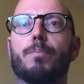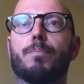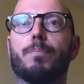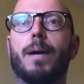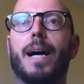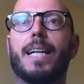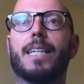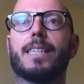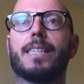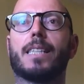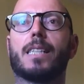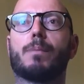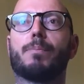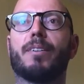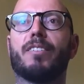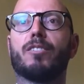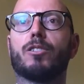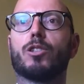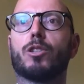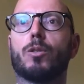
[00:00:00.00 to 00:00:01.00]
a balanced
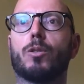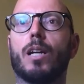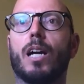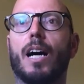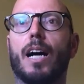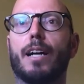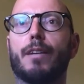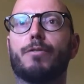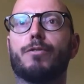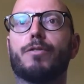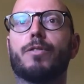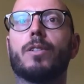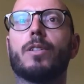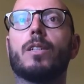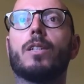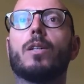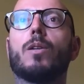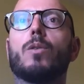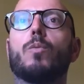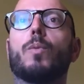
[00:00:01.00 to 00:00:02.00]
spiritual life,
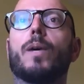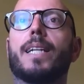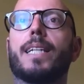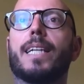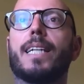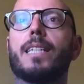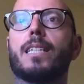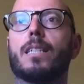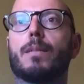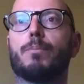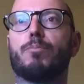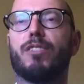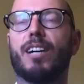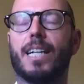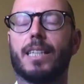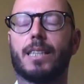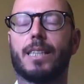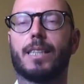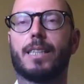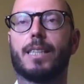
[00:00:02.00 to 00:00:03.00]
we need to
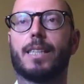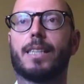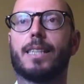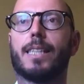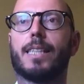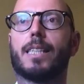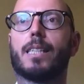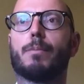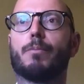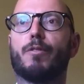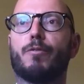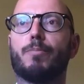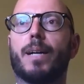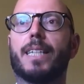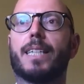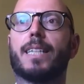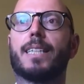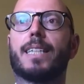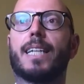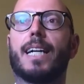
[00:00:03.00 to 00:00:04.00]
practice a system of
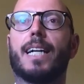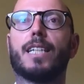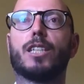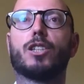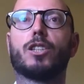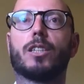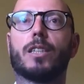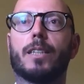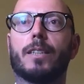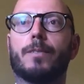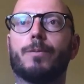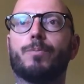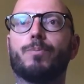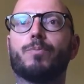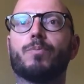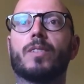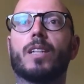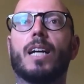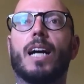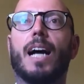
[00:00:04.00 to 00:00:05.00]
meditation
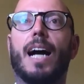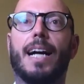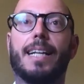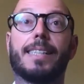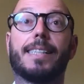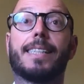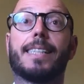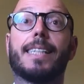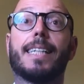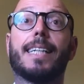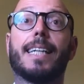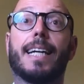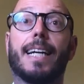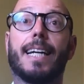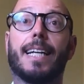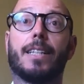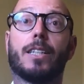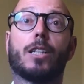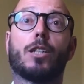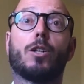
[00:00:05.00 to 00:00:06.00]
and see
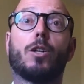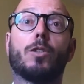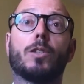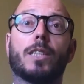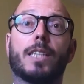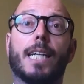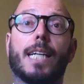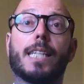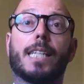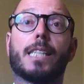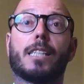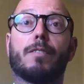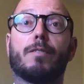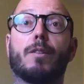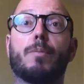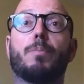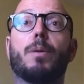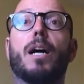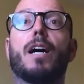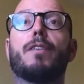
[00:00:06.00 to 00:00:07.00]
it in the context of
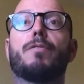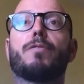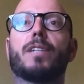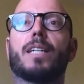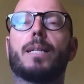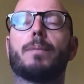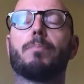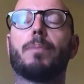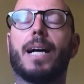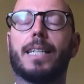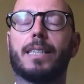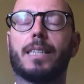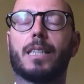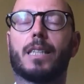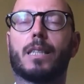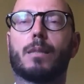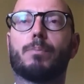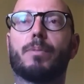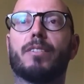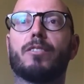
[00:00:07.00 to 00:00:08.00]
a perfectly
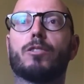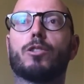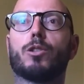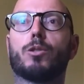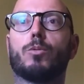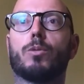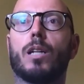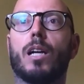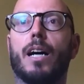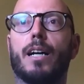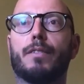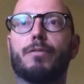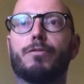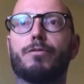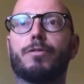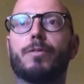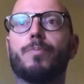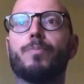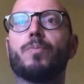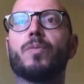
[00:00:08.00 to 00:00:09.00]
balanced spiritual
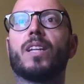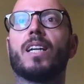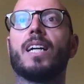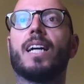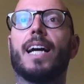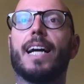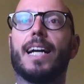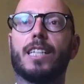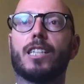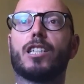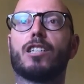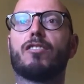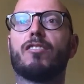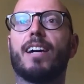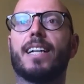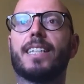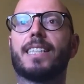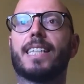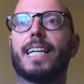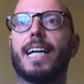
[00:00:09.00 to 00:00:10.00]
life.
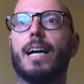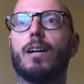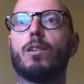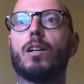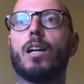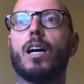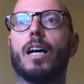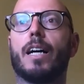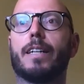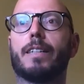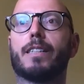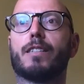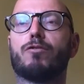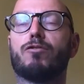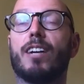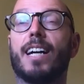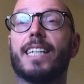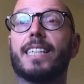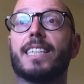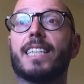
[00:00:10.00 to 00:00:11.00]
Integrating our lives,
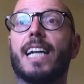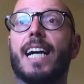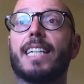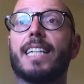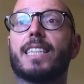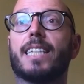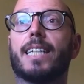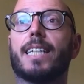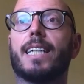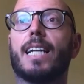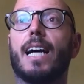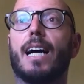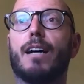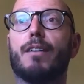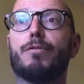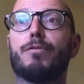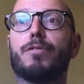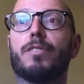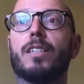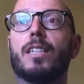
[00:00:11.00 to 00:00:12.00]
radiating
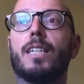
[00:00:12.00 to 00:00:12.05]
love,